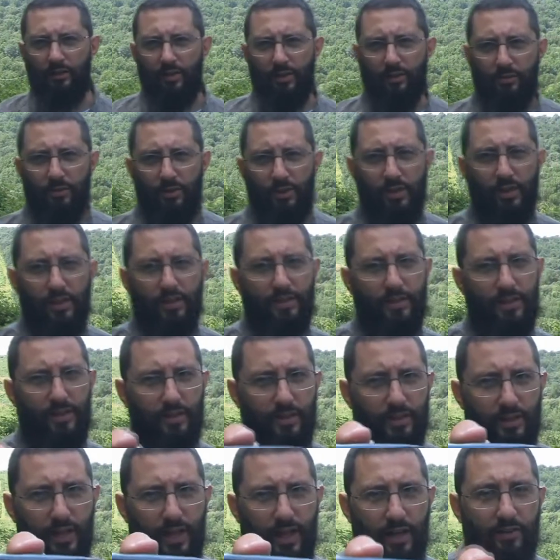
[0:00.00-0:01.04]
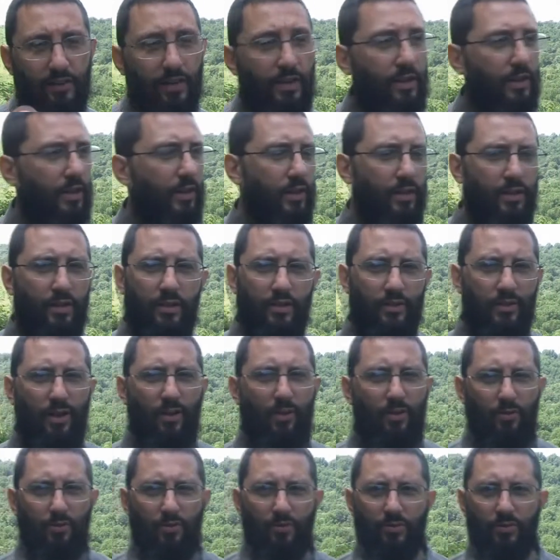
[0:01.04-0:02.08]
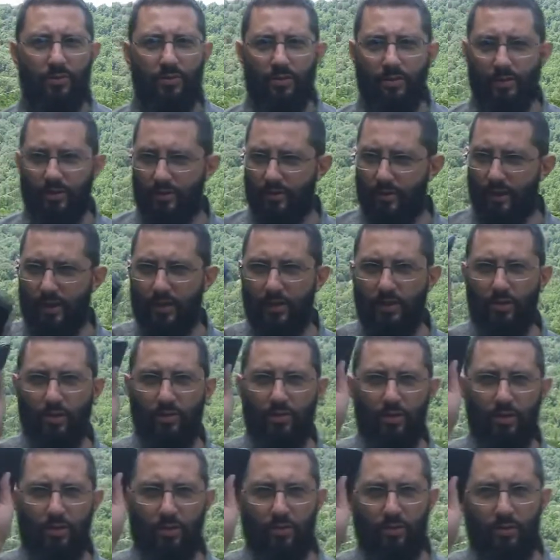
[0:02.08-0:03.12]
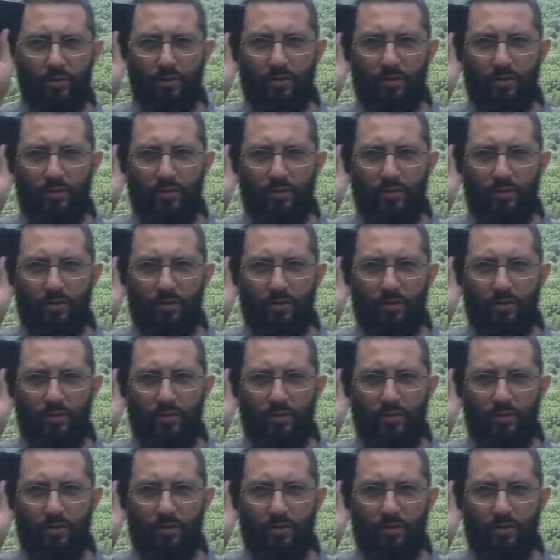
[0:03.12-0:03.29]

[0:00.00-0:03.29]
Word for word: I really like that you to have. No. You take your